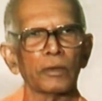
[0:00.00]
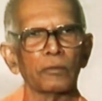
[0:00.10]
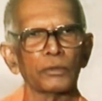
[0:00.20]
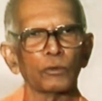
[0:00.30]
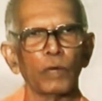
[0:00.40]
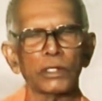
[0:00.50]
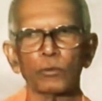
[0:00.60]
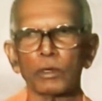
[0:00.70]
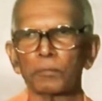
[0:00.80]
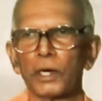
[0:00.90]
from through
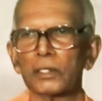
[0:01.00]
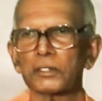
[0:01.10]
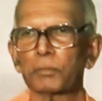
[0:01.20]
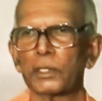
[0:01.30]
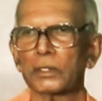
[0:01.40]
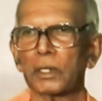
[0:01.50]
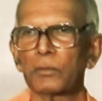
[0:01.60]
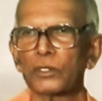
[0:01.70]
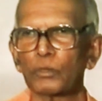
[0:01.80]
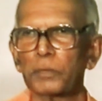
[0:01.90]
whatever paths men
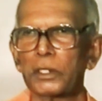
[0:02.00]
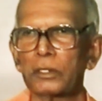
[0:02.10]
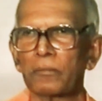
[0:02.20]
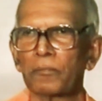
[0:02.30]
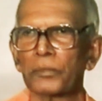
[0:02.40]
come unto me,